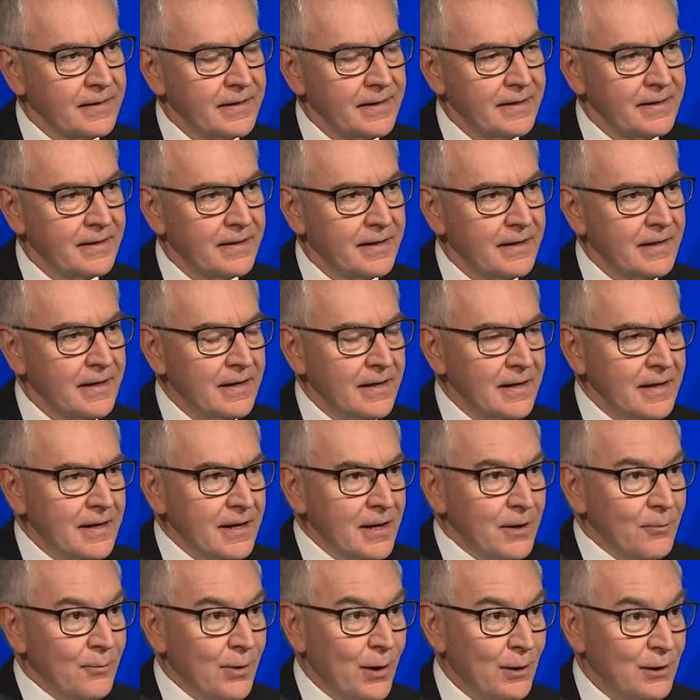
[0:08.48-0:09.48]
Yeah.
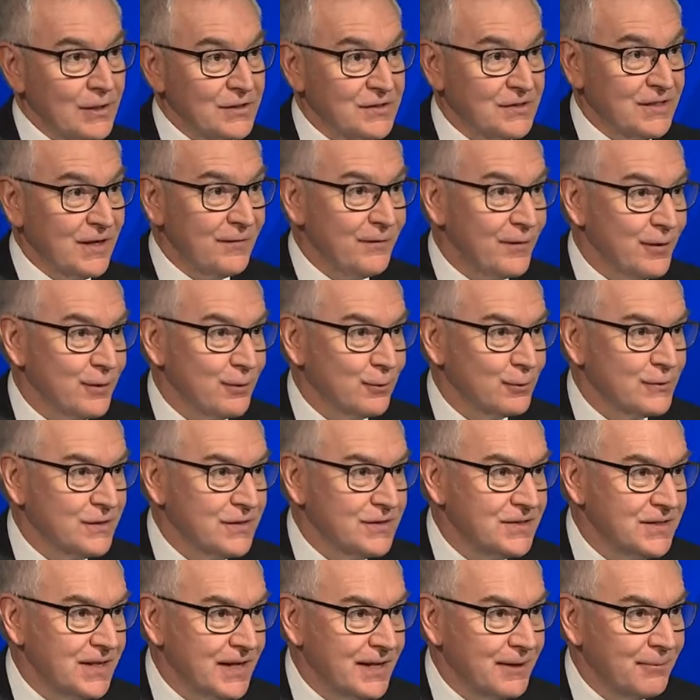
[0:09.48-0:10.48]
Well, it's difficult to
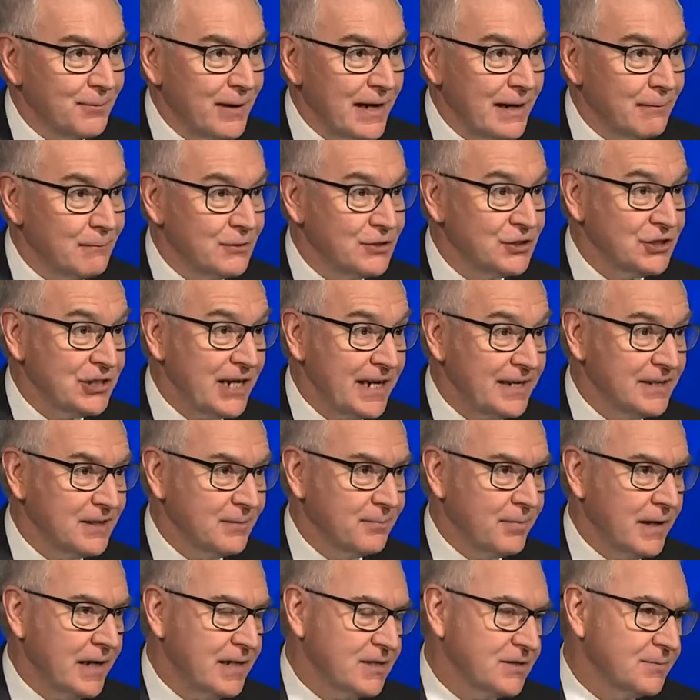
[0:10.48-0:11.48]
say why it was shy in the
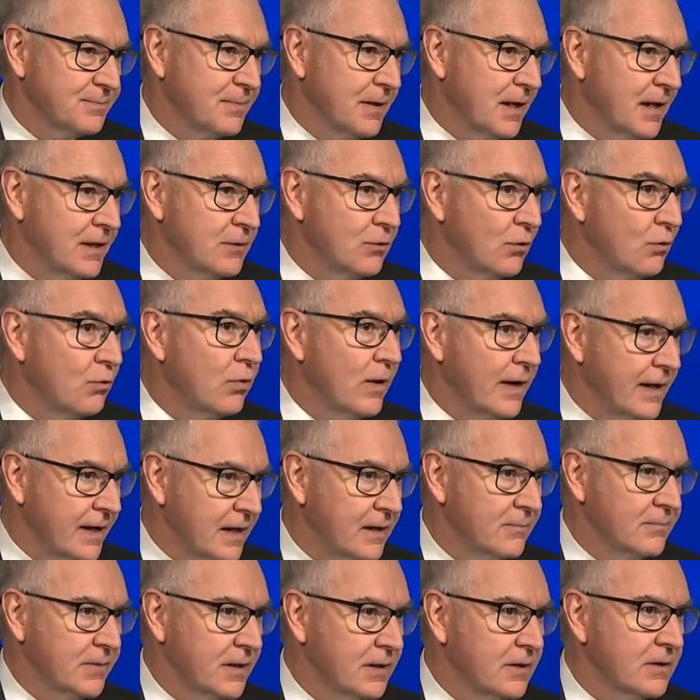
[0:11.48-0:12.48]
past, but I know why
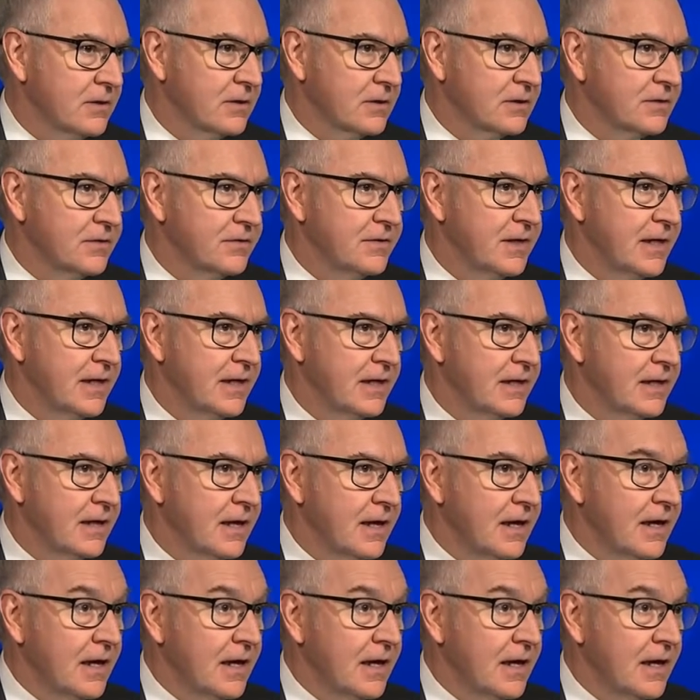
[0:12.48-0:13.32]
I'm here today.